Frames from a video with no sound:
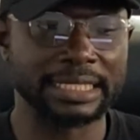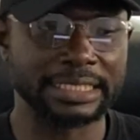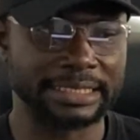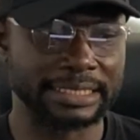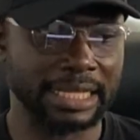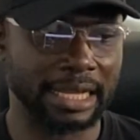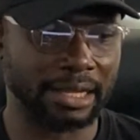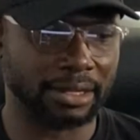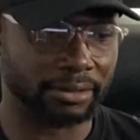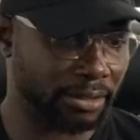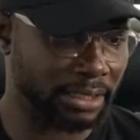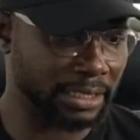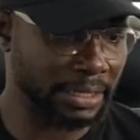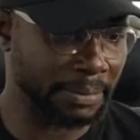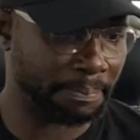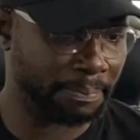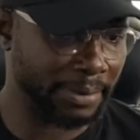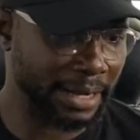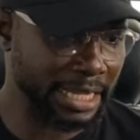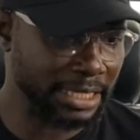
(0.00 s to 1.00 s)
it's down.
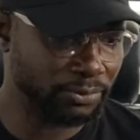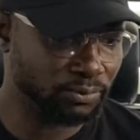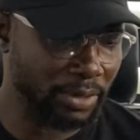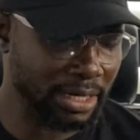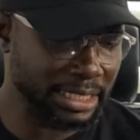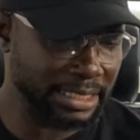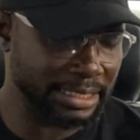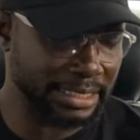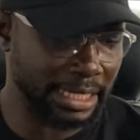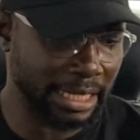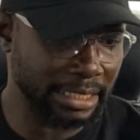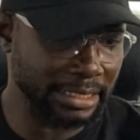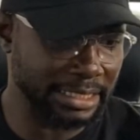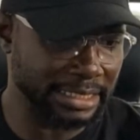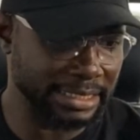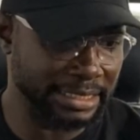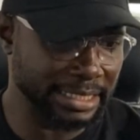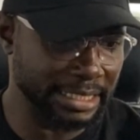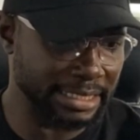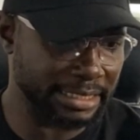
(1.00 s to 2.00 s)
The price when it's down
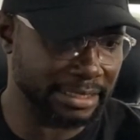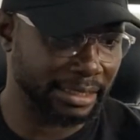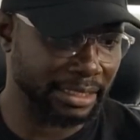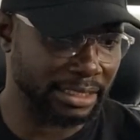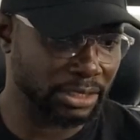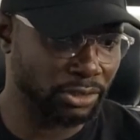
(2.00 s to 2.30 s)
is this.